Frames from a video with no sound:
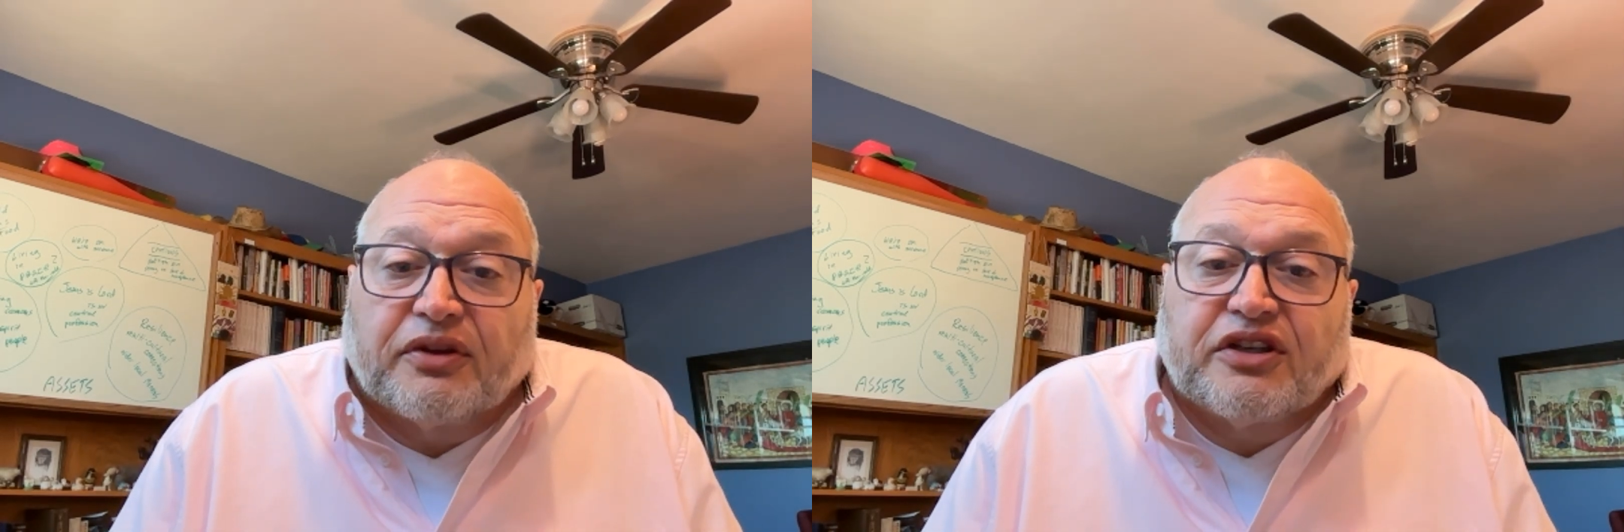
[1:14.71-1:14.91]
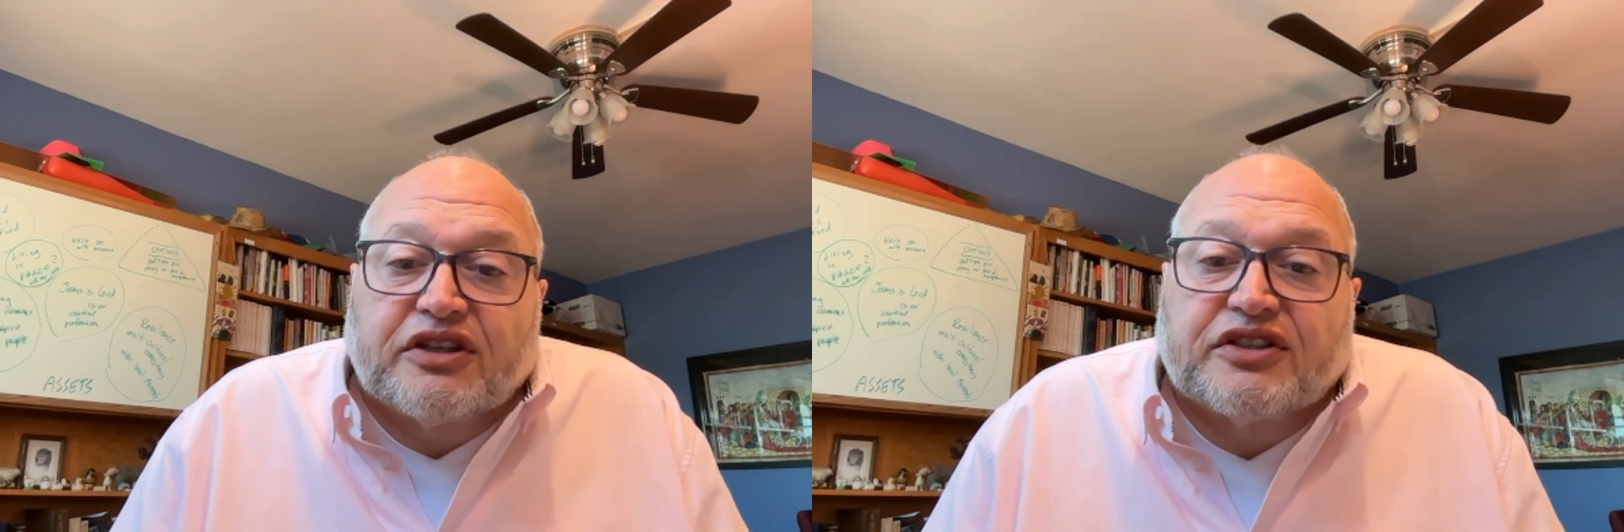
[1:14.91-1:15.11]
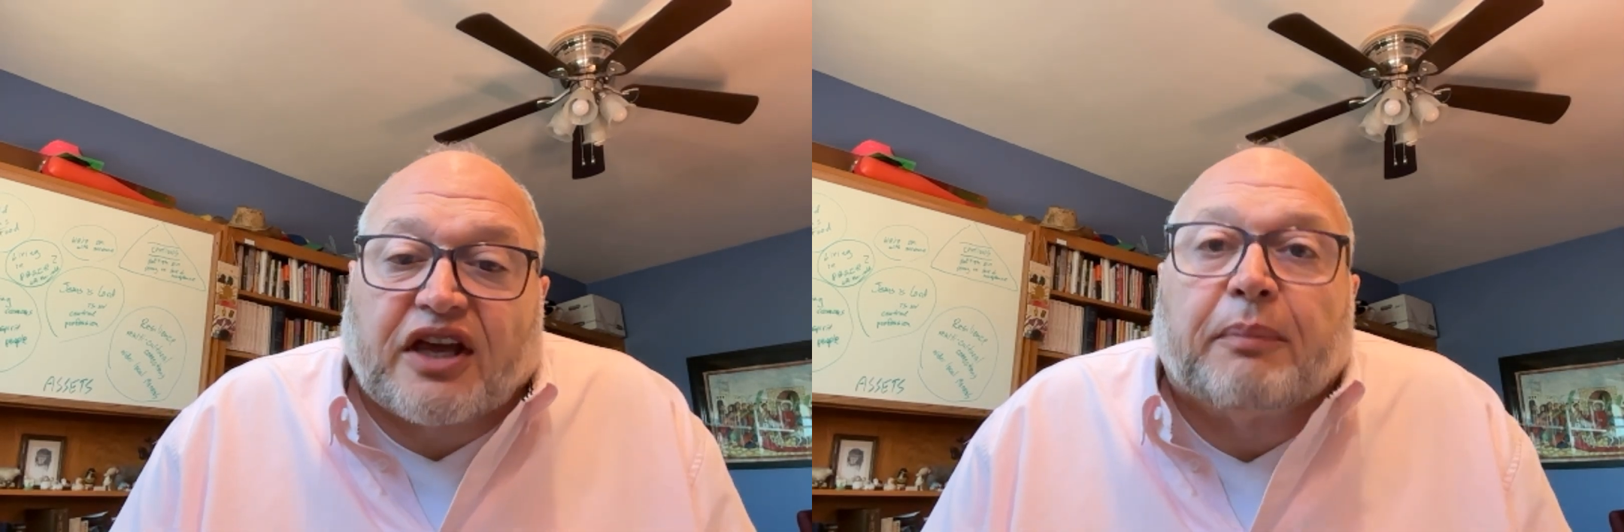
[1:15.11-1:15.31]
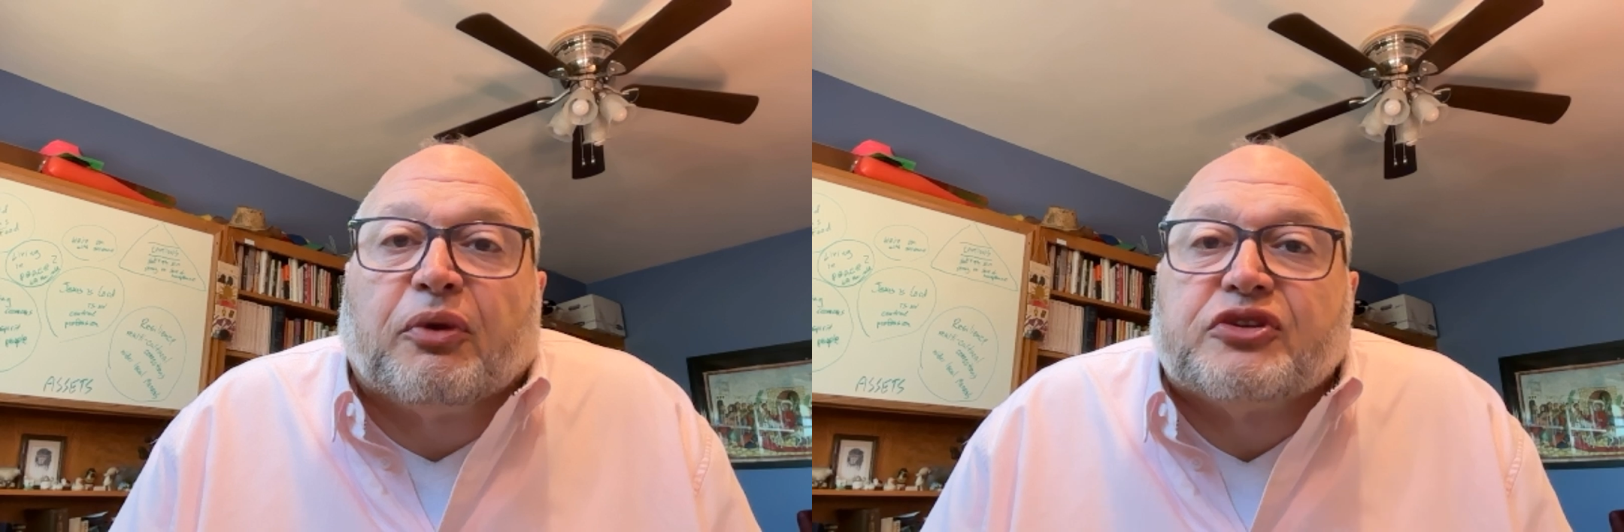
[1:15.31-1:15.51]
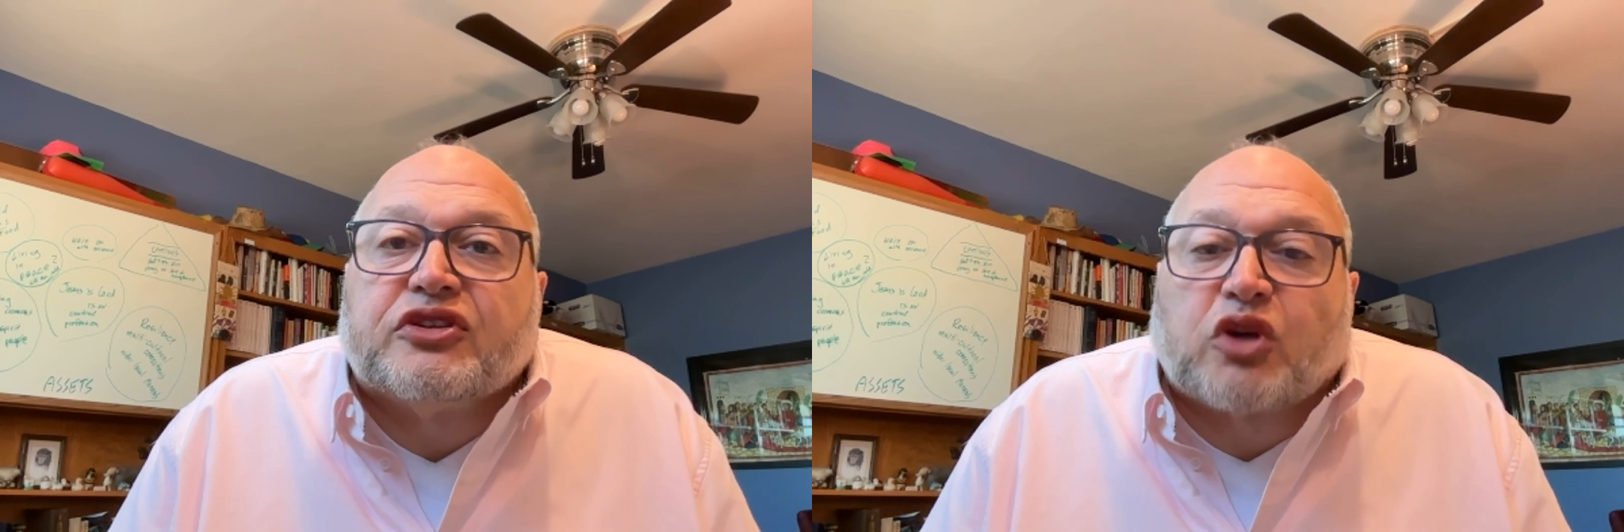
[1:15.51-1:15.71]
but the
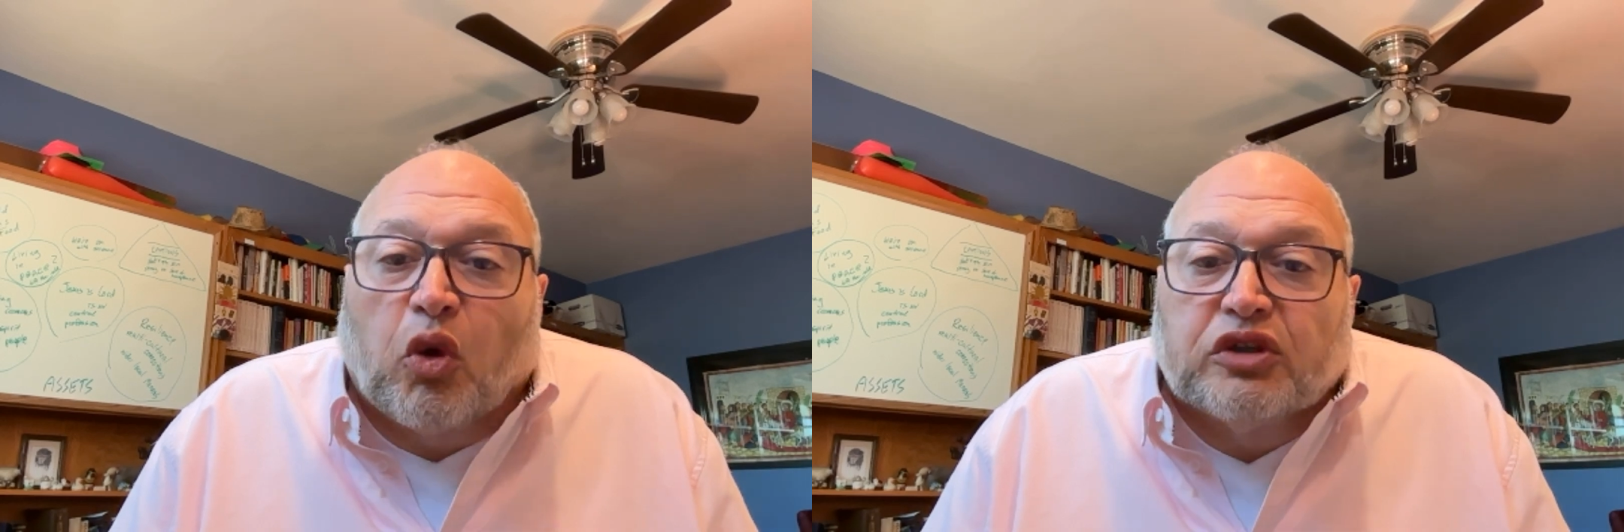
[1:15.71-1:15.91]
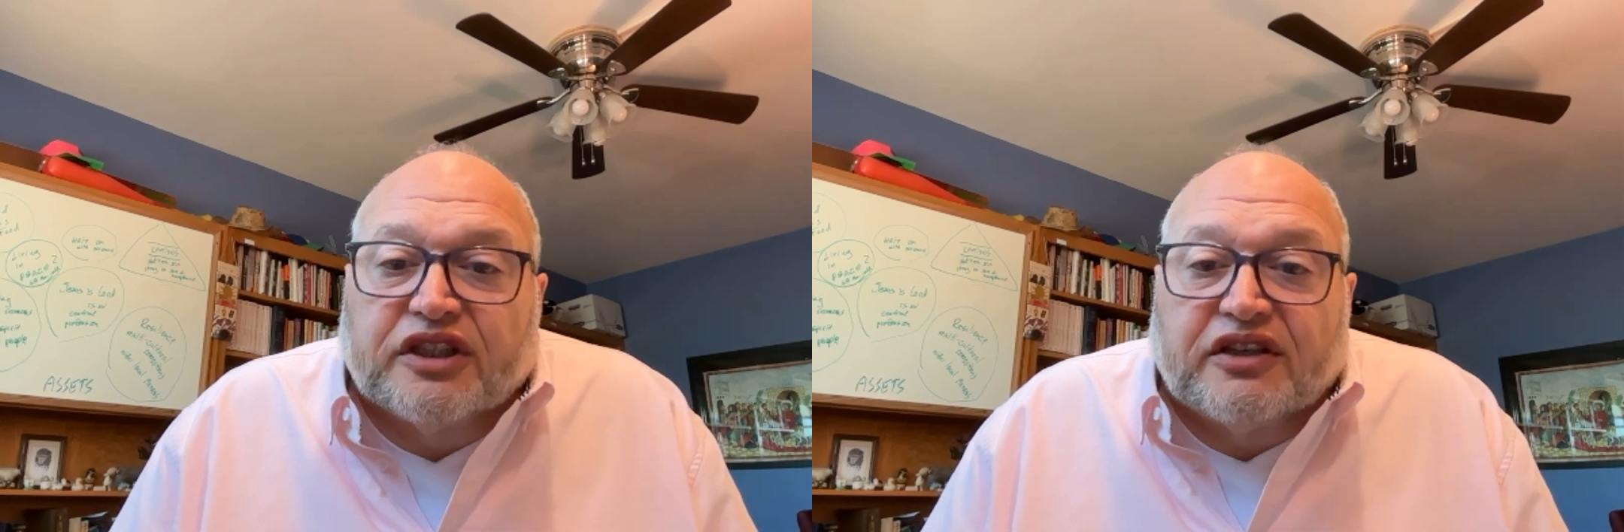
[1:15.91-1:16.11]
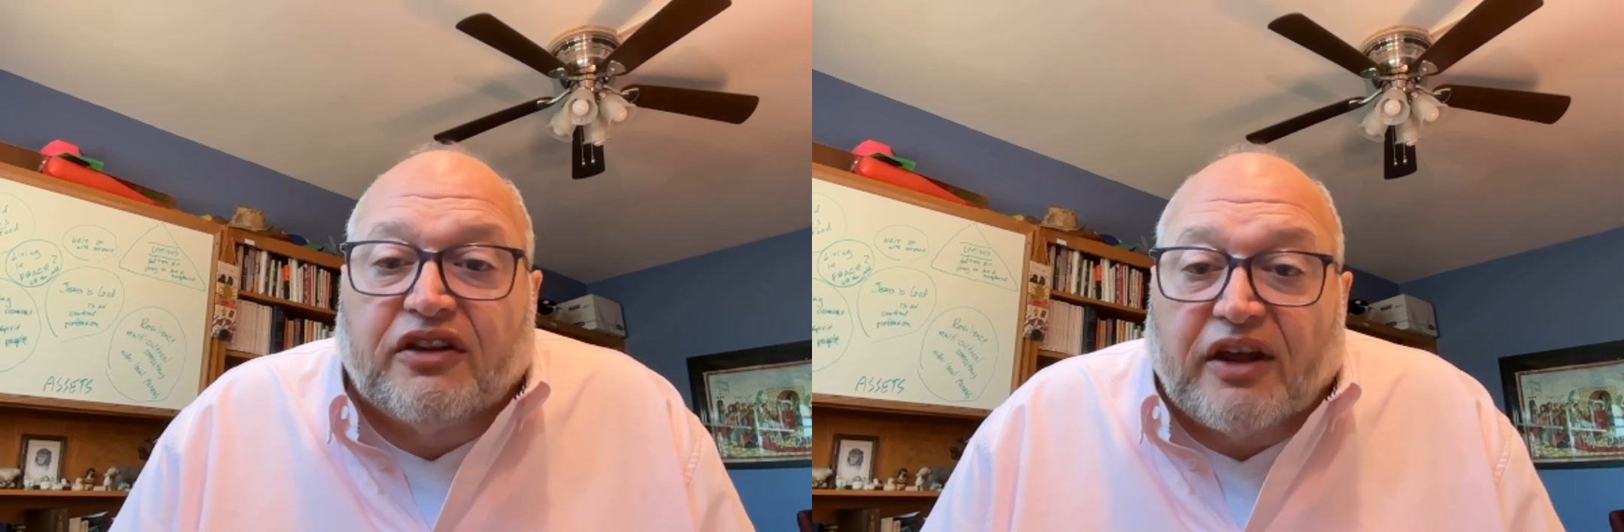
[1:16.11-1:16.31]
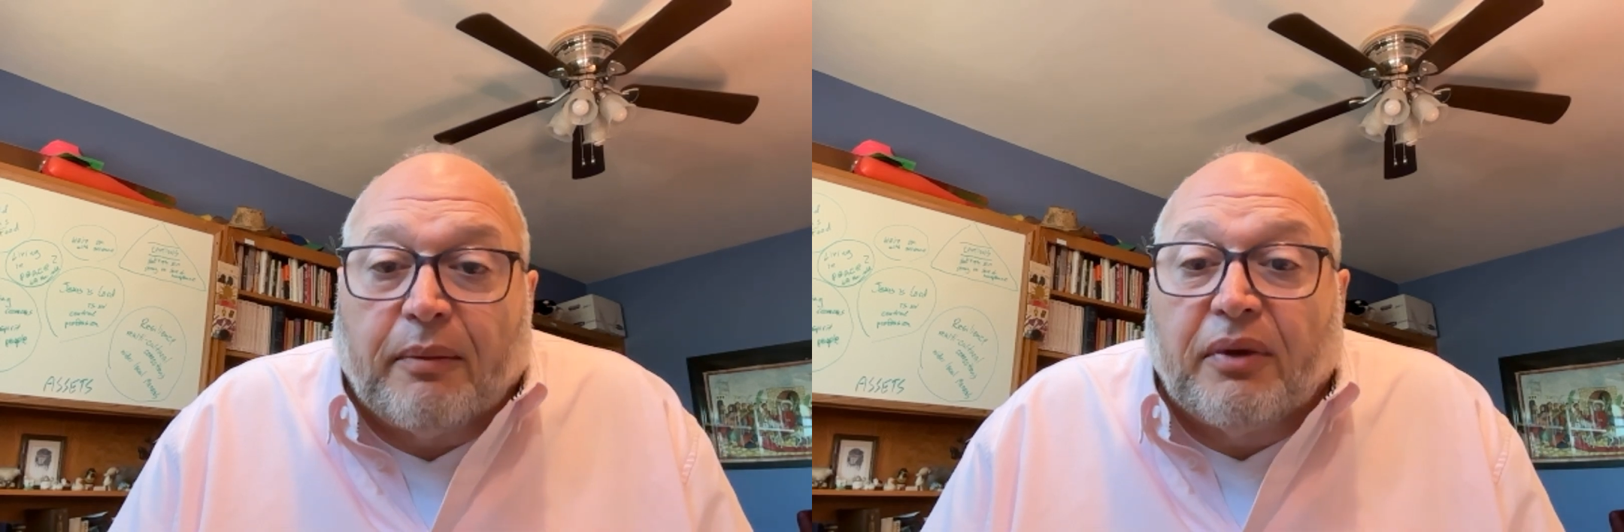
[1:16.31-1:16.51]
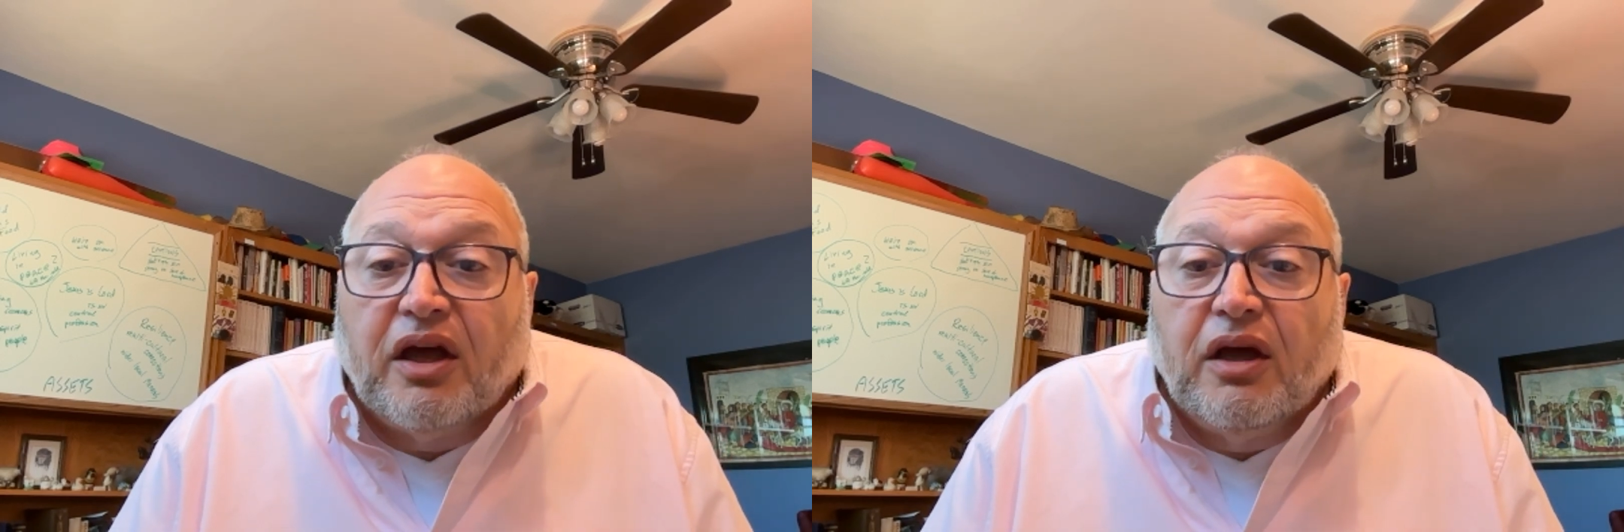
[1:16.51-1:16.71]
disciples scolded them.